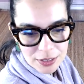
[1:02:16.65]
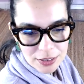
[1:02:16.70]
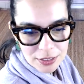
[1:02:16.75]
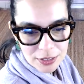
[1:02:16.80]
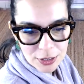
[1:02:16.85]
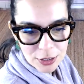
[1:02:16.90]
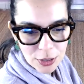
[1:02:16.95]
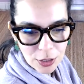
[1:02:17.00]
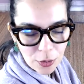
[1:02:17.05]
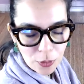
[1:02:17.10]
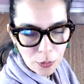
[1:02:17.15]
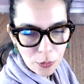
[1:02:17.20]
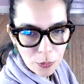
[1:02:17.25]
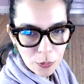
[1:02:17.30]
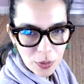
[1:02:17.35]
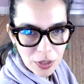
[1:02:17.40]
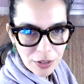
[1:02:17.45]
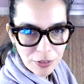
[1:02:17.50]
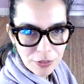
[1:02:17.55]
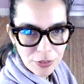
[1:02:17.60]
You know,
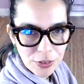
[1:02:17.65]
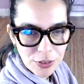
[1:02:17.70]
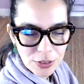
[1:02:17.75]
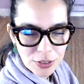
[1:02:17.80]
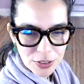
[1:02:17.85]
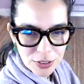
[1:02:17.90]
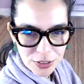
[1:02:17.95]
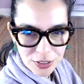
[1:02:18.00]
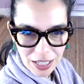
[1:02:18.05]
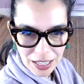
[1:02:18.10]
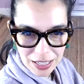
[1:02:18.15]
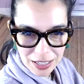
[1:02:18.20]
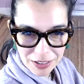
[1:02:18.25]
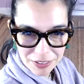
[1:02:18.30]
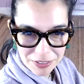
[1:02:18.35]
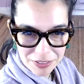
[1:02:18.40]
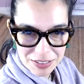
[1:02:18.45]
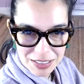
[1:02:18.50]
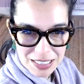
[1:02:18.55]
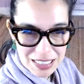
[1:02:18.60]
when I first heard
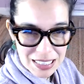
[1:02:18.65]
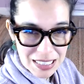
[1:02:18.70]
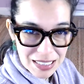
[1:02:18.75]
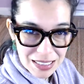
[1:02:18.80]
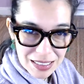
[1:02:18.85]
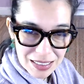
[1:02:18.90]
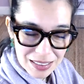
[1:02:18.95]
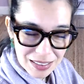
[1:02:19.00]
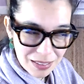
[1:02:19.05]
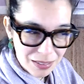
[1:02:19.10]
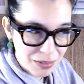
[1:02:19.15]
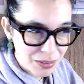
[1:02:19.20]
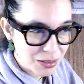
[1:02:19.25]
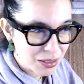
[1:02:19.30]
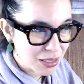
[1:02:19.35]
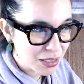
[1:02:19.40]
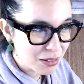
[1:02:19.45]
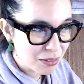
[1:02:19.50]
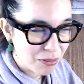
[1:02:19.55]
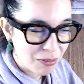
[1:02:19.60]
NFTs, I was
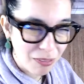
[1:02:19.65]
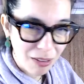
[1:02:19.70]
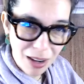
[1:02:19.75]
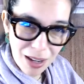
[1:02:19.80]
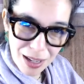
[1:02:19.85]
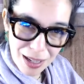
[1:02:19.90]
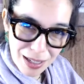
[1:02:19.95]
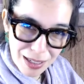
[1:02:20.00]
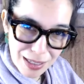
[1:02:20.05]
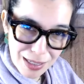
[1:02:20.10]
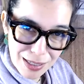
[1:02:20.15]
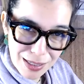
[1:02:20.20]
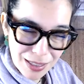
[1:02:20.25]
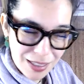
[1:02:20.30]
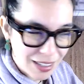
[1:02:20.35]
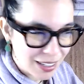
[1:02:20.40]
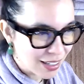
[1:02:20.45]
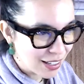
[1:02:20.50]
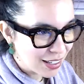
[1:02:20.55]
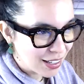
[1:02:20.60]
like, what?
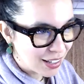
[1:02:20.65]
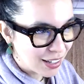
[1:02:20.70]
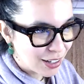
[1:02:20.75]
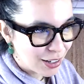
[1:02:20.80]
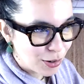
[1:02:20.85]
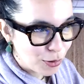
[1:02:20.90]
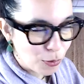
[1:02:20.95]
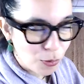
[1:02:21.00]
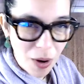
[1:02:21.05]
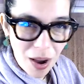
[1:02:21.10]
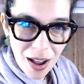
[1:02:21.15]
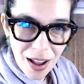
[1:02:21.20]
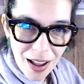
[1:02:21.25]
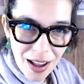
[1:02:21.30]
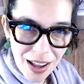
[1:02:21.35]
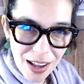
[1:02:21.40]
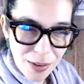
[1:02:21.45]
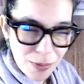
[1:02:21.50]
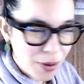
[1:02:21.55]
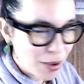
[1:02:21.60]

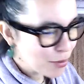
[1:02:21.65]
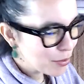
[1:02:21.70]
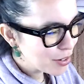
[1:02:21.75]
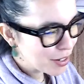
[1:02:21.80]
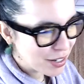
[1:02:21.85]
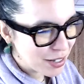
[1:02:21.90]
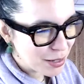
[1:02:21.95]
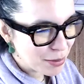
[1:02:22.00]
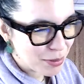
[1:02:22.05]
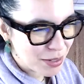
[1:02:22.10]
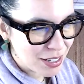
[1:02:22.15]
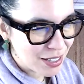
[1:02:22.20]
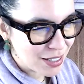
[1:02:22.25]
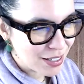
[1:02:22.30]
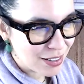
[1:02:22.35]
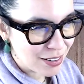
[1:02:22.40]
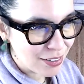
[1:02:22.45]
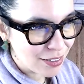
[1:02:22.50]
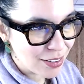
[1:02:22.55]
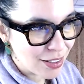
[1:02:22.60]
Why? Why would anybody
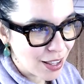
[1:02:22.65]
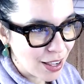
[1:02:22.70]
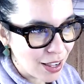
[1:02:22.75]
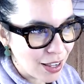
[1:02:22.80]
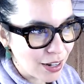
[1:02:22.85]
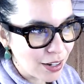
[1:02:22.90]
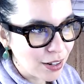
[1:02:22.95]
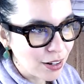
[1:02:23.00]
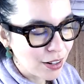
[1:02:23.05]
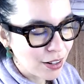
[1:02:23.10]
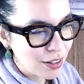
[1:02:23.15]
do that?